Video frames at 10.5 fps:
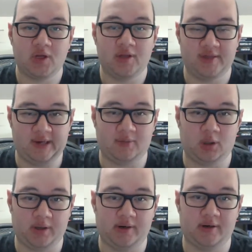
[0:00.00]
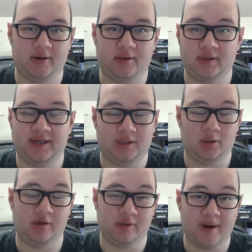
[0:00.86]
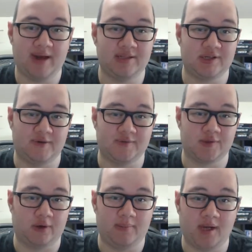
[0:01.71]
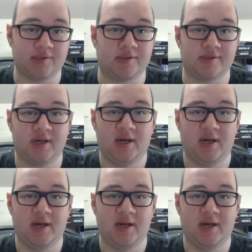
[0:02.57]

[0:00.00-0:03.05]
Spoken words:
them clear the mines of certain monsters.